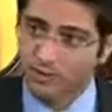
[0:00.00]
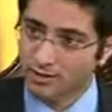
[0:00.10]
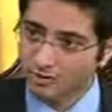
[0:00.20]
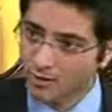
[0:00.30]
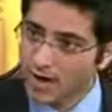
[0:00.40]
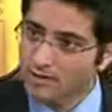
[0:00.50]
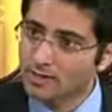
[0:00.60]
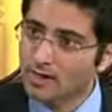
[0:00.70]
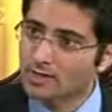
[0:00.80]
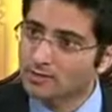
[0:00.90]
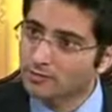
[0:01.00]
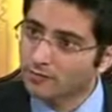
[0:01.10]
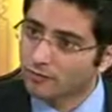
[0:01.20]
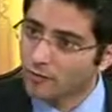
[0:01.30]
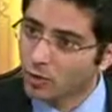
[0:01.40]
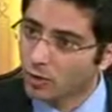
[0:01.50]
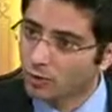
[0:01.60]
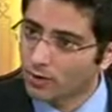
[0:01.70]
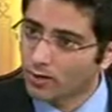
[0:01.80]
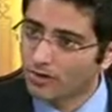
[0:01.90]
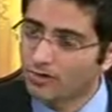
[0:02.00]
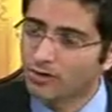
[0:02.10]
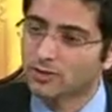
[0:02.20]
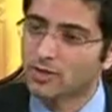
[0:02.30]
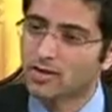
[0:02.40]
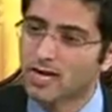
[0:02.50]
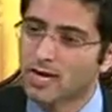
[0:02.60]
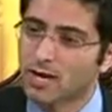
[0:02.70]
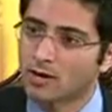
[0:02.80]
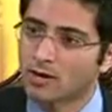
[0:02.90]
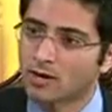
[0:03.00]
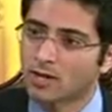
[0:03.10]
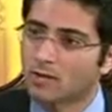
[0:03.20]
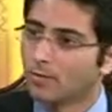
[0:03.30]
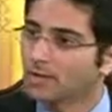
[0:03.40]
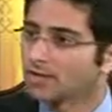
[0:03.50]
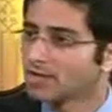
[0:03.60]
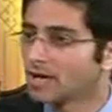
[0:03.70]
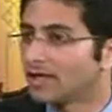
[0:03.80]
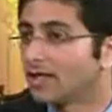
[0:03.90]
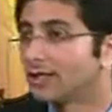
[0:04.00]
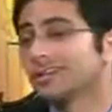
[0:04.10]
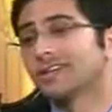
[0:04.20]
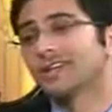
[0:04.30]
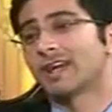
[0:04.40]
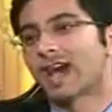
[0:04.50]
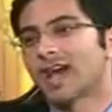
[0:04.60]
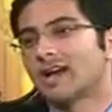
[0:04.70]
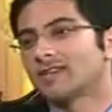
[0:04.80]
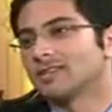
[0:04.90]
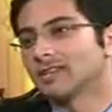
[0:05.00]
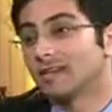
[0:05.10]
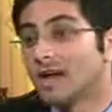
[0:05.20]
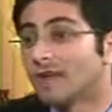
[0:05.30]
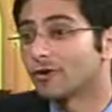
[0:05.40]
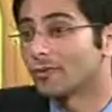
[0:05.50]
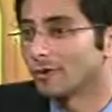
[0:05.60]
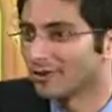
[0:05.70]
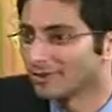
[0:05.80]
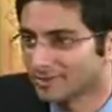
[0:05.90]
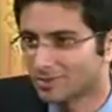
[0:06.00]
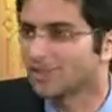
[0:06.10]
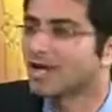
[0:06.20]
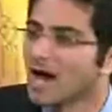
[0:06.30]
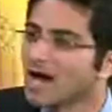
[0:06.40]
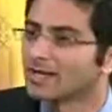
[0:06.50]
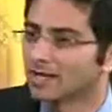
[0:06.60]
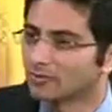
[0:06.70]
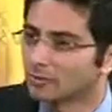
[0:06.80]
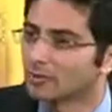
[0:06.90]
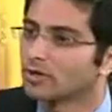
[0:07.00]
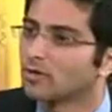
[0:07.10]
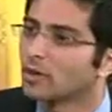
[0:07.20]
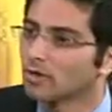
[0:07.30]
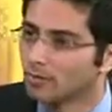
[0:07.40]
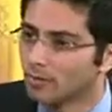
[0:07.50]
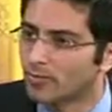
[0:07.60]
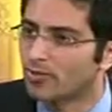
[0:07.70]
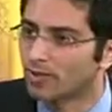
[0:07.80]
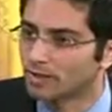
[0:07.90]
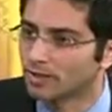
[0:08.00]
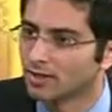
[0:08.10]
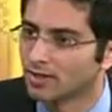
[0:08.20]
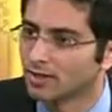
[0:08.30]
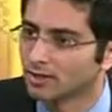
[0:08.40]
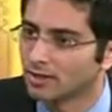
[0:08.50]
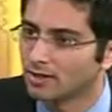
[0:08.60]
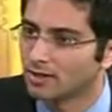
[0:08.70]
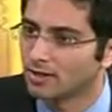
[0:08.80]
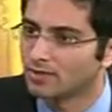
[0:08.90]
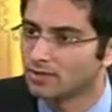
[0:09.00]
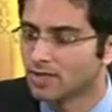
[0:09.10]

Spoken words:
the trend is for redefinition right now, but it's not nearly as inevitable, it's certainly not inevitable in the way that people think that it is.